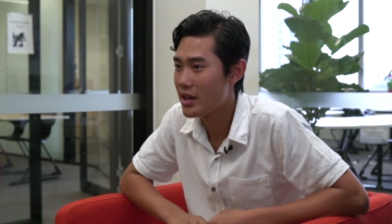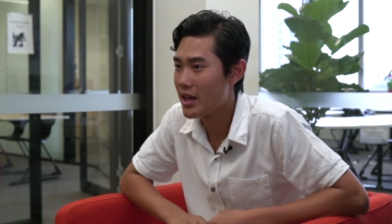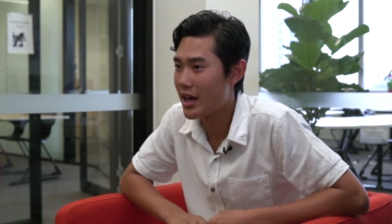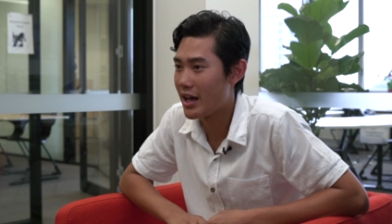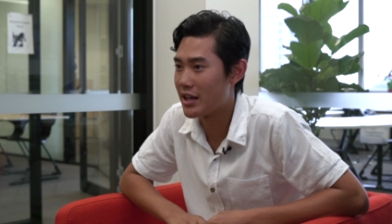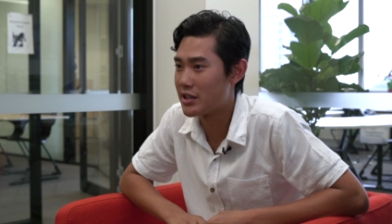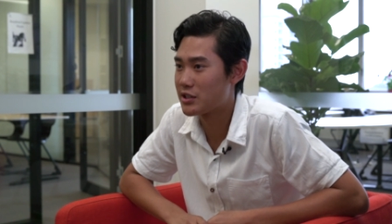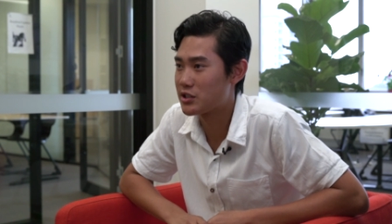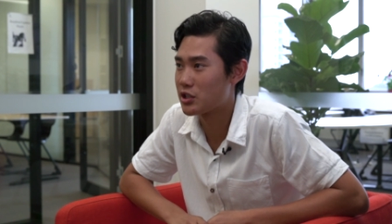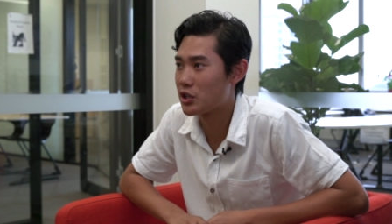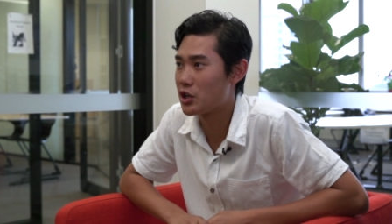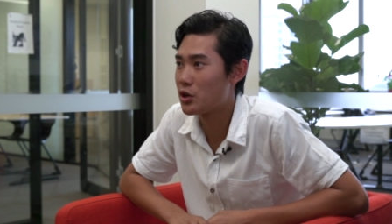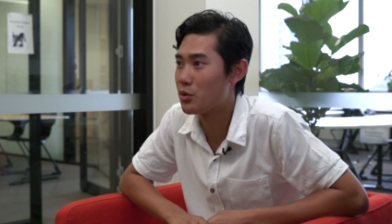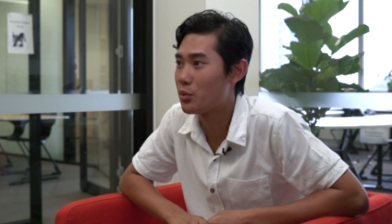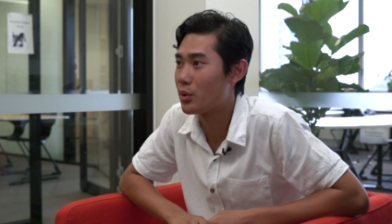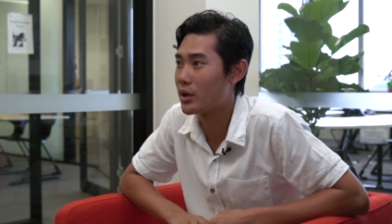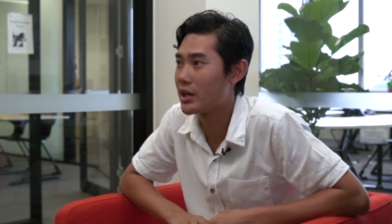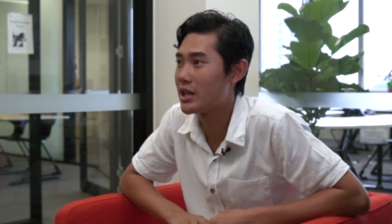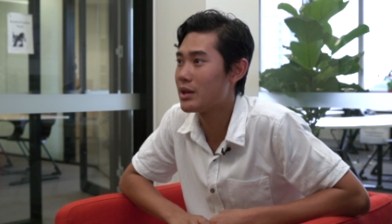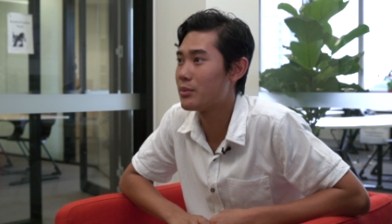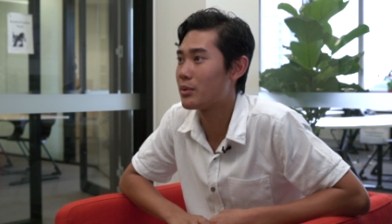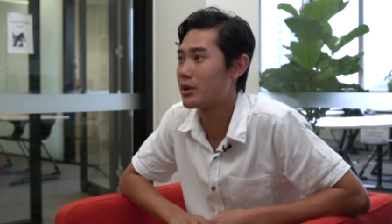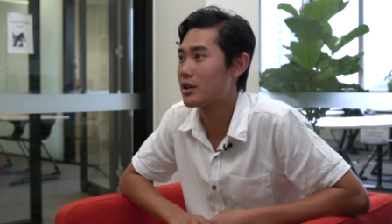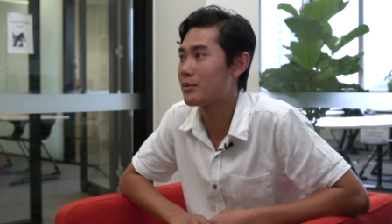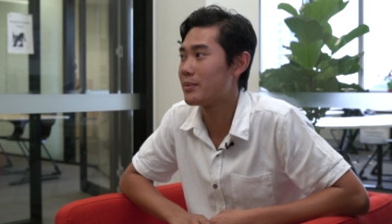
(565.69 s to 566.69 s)
And so what
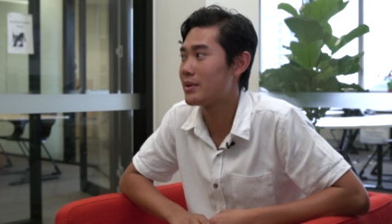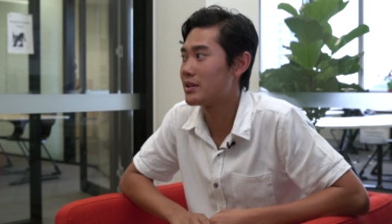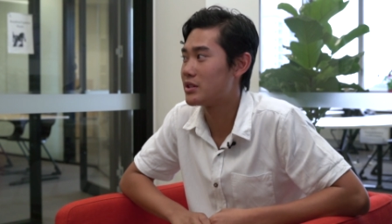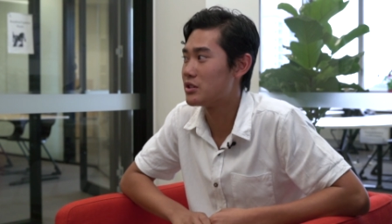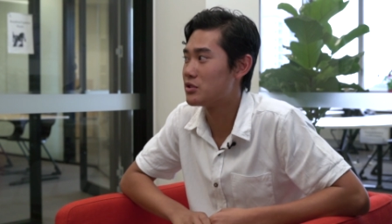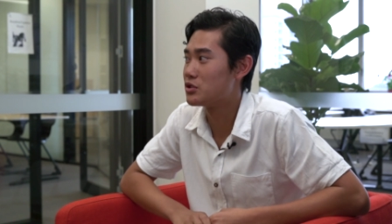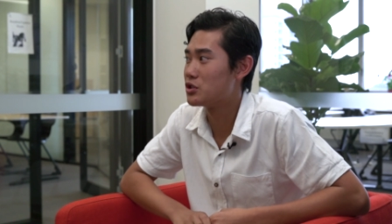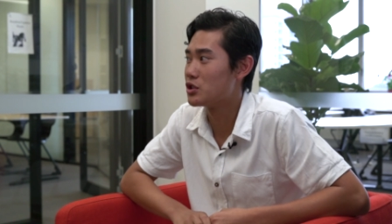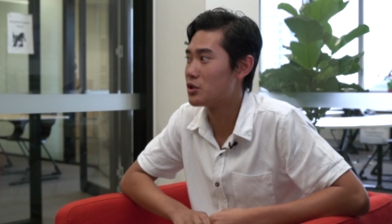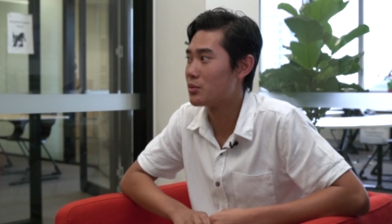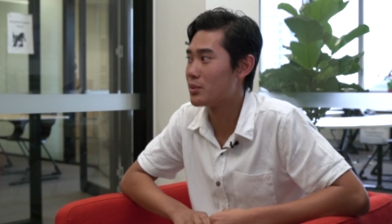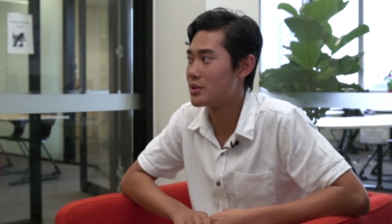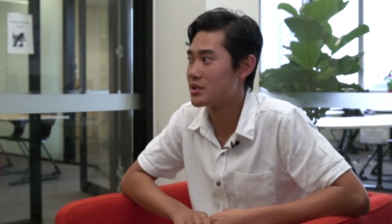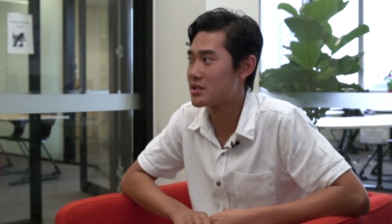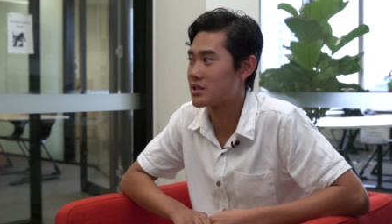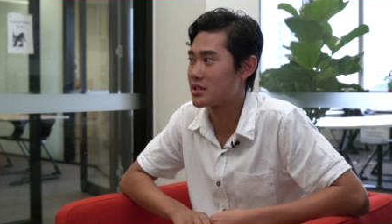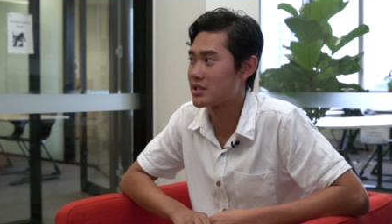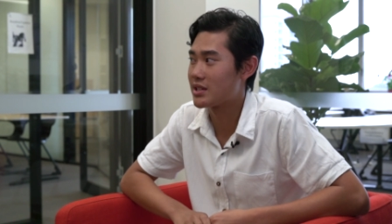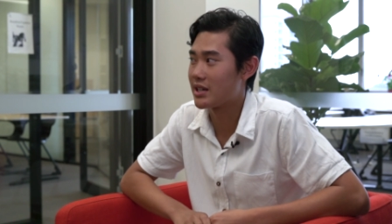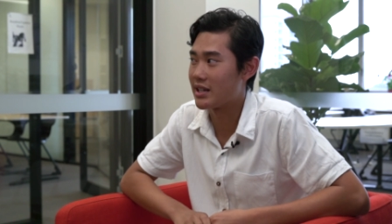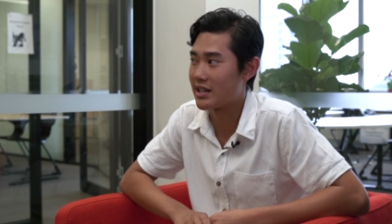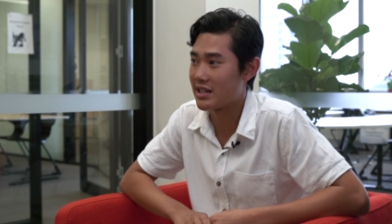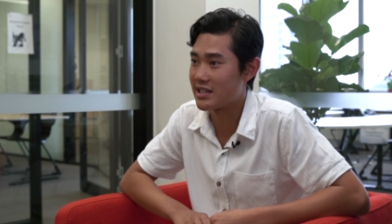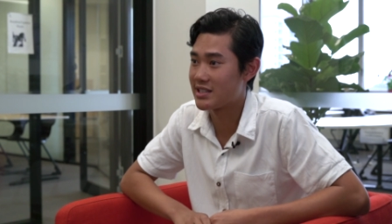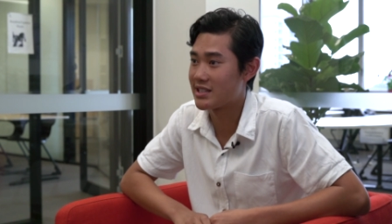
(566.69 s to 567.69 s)
he wanted me to do was just
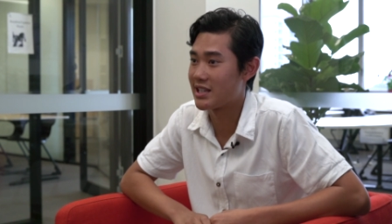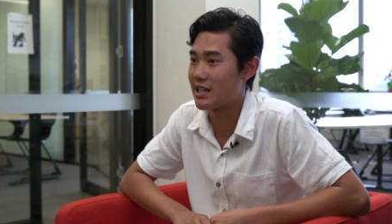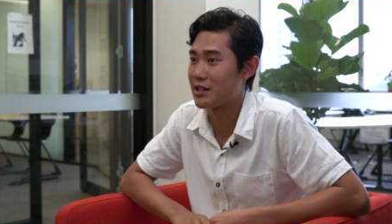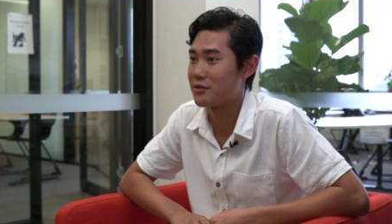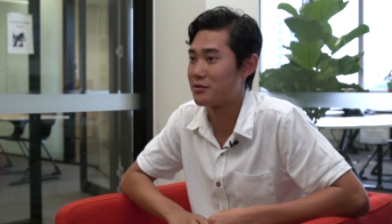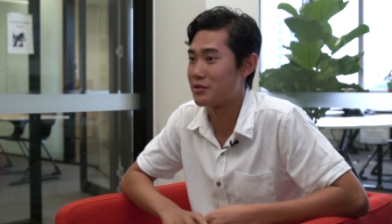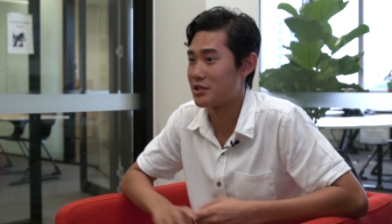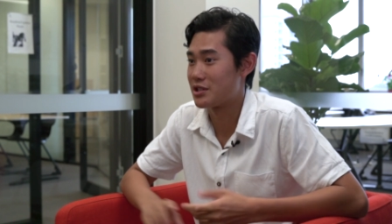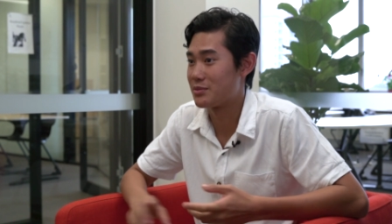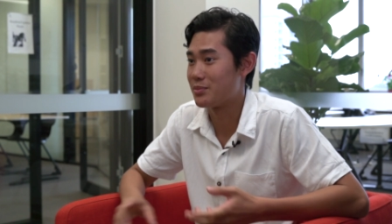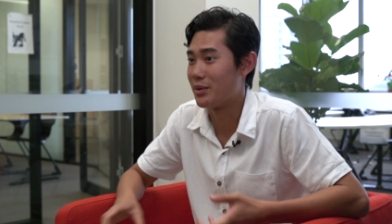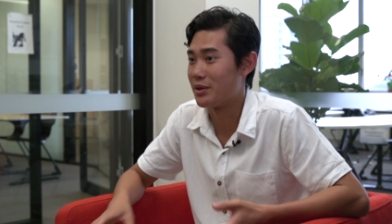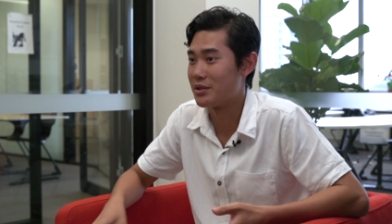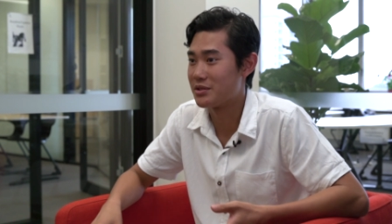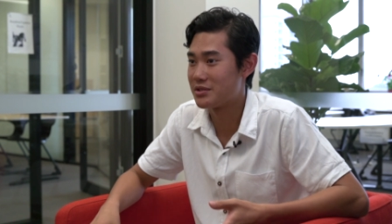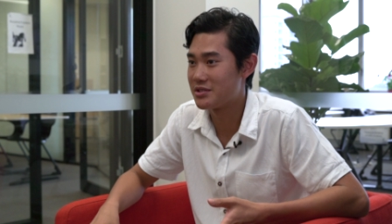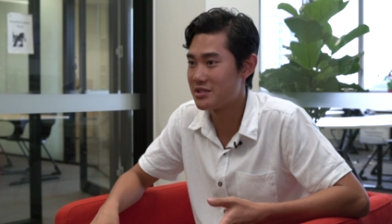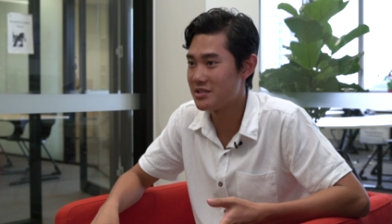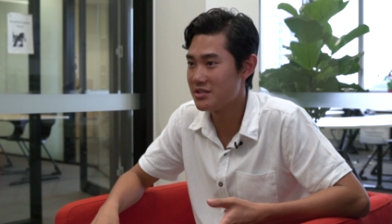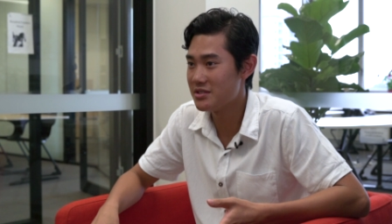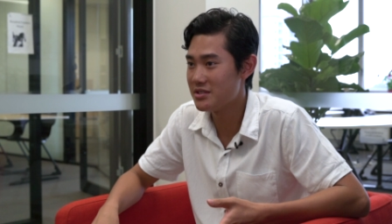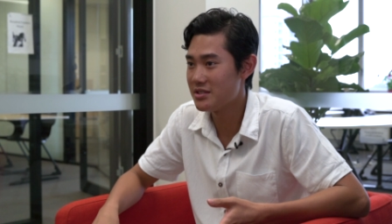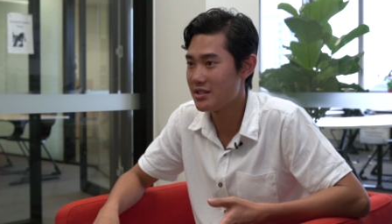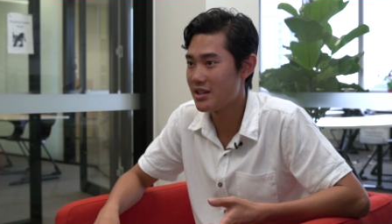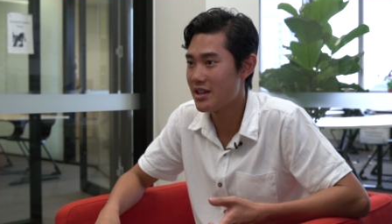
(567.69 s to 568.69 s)
get extended
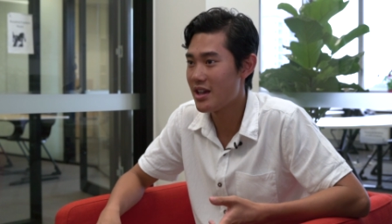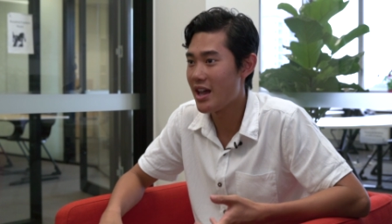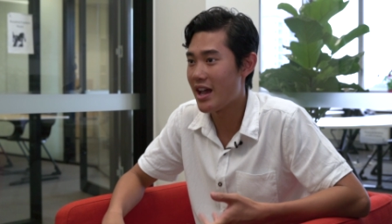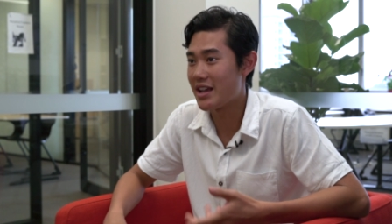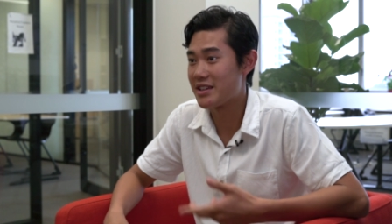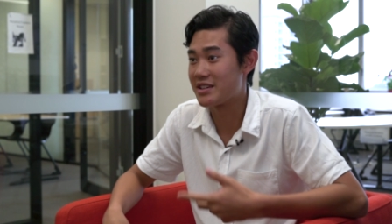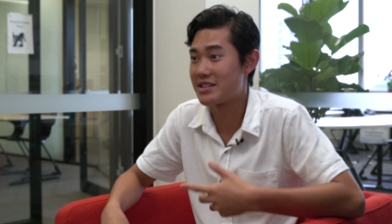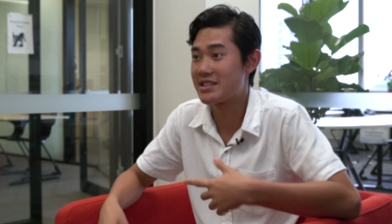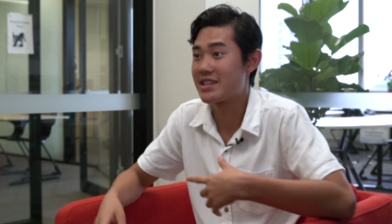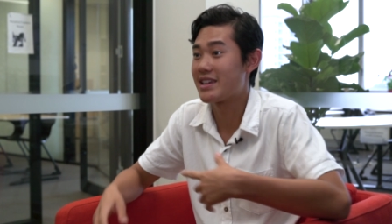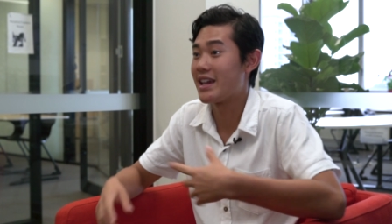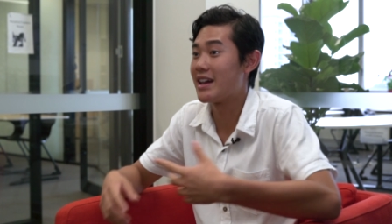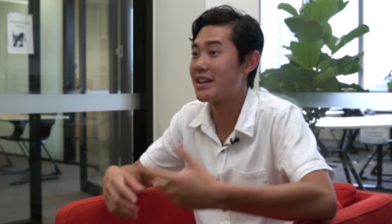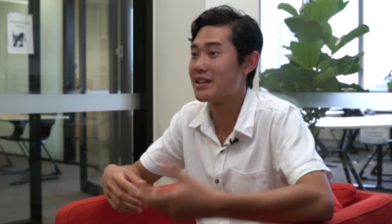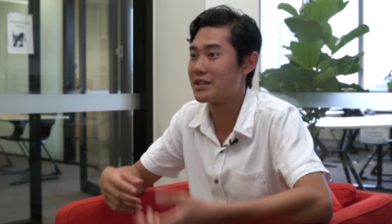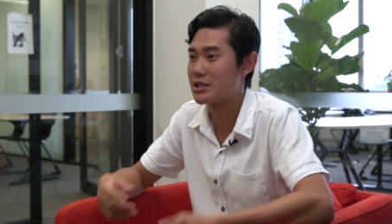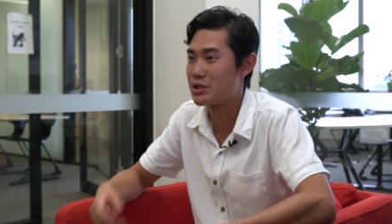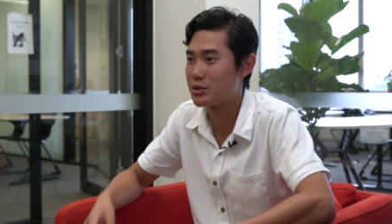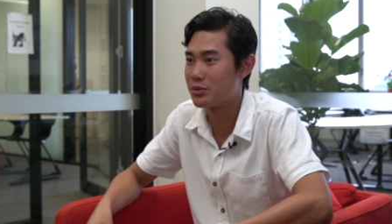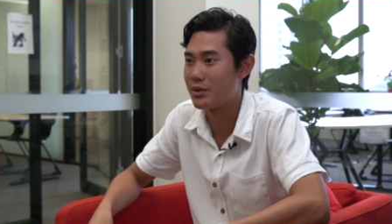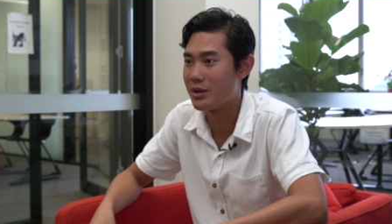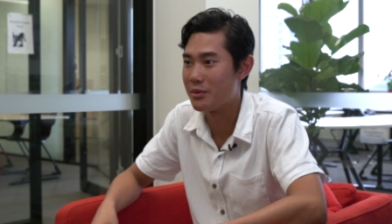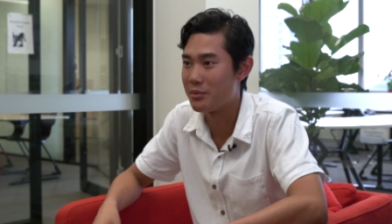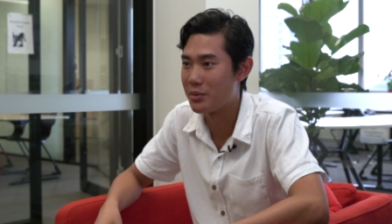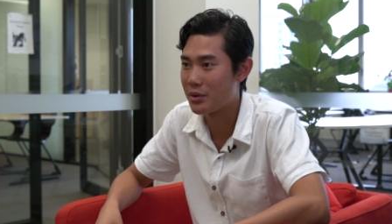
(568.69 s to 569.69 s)
responses and just hand it
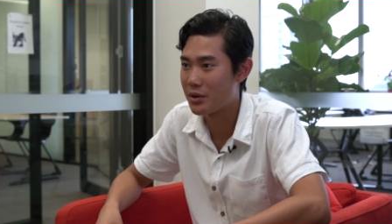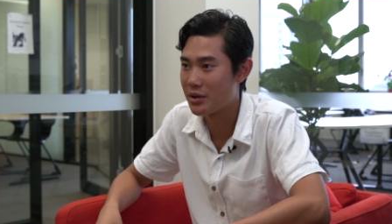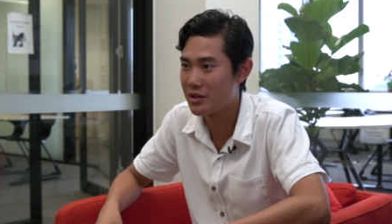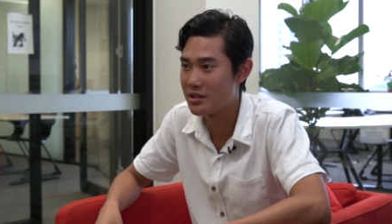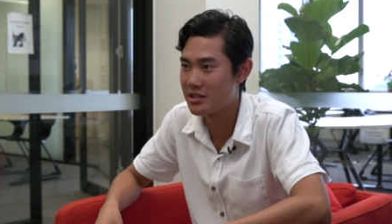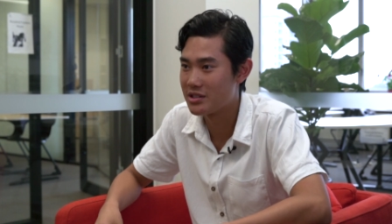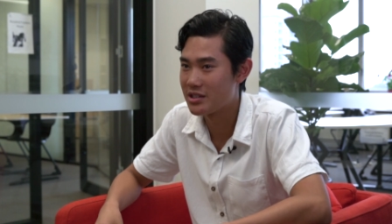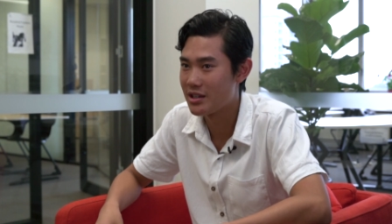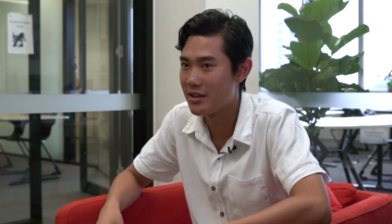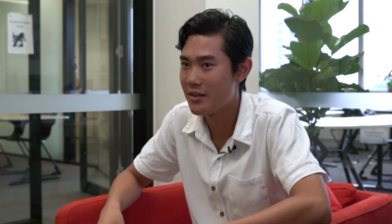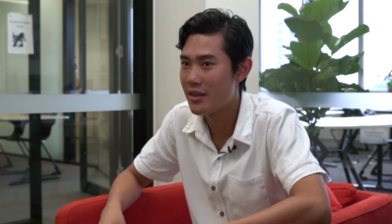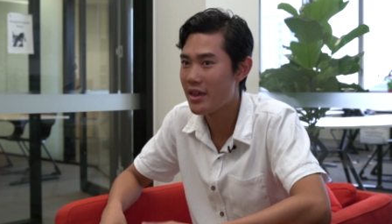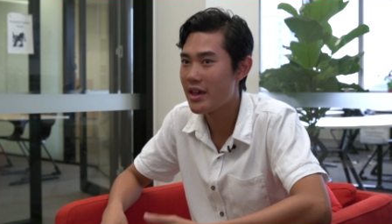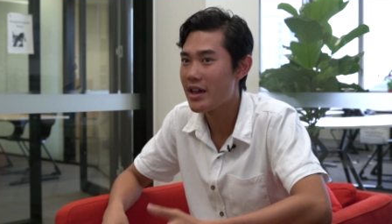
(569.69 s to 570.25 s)
to him, because